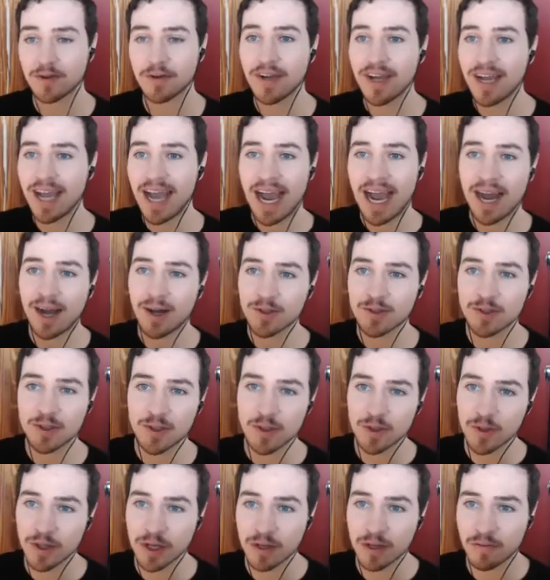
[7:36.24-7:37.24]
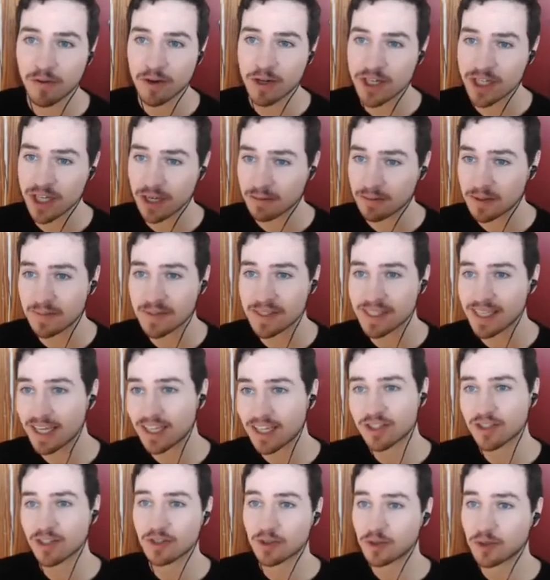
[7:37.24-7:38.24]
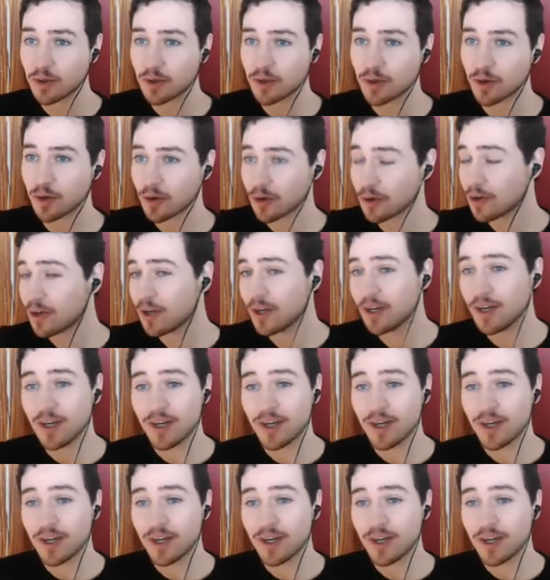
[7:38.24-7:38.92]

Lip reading: how to do conversion optimization on Google,